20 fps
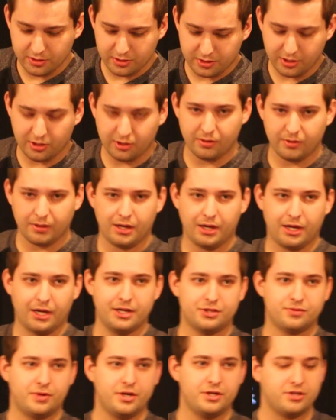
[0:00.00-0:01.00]
So
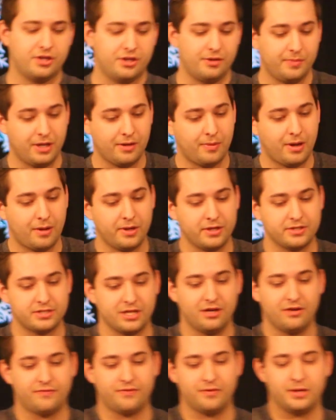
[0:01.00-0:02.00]
I just want to tell you a bit about
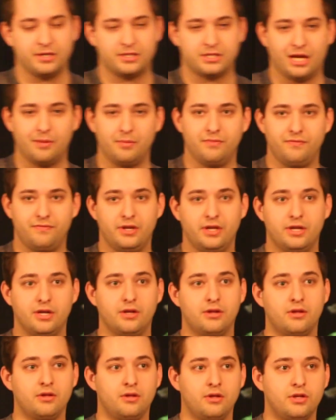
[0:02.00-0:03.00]
myself and my time in
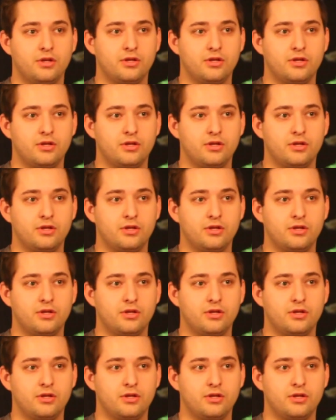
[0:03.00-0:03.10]
Vienna.